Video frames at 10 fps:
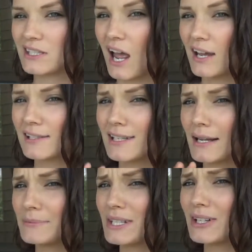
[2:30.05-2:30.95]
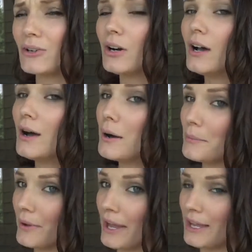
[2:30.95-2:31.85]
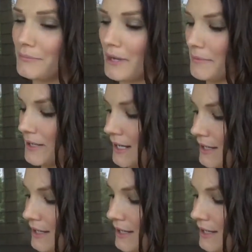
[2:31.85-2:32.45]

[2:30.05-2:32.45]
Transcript: night type deal, but maybe